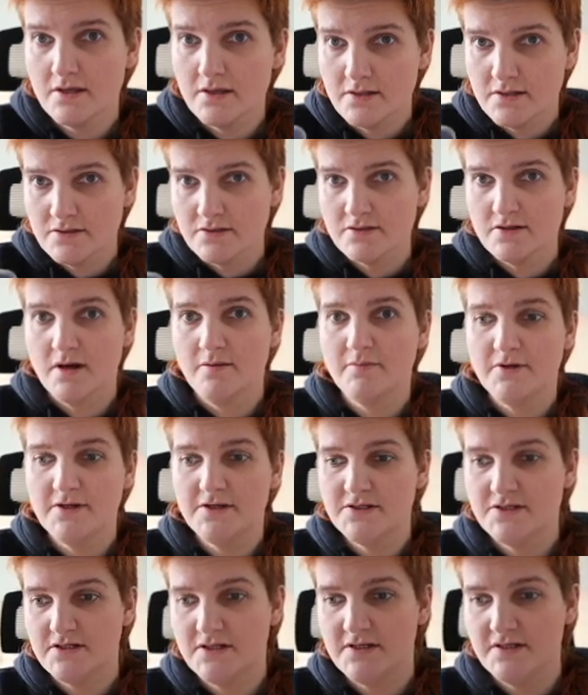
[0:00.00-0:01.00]
So I'm
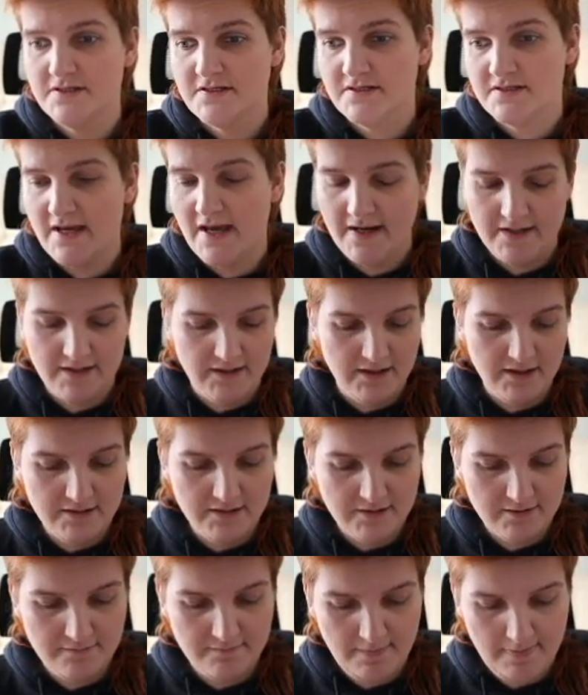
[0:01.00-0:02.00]
literally scanning
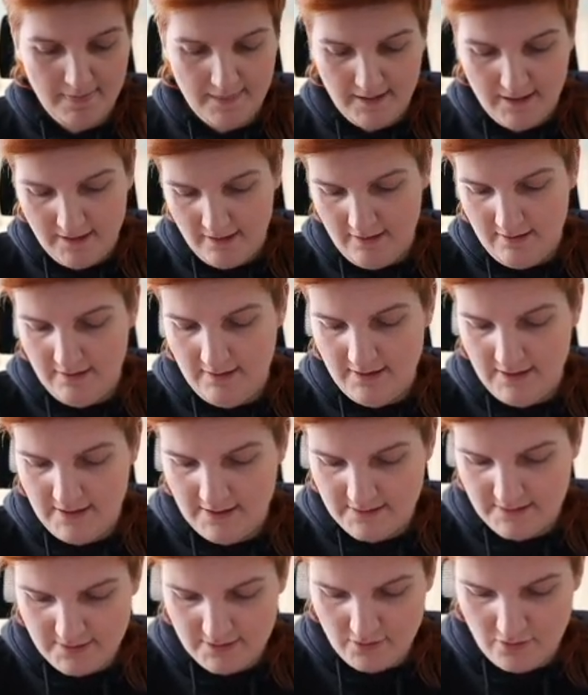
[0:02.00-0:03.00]
it.
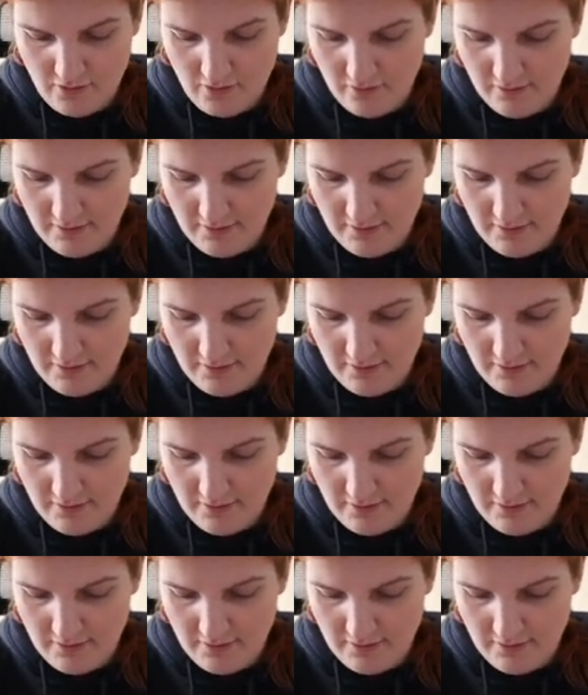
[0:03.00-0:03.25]
Let's call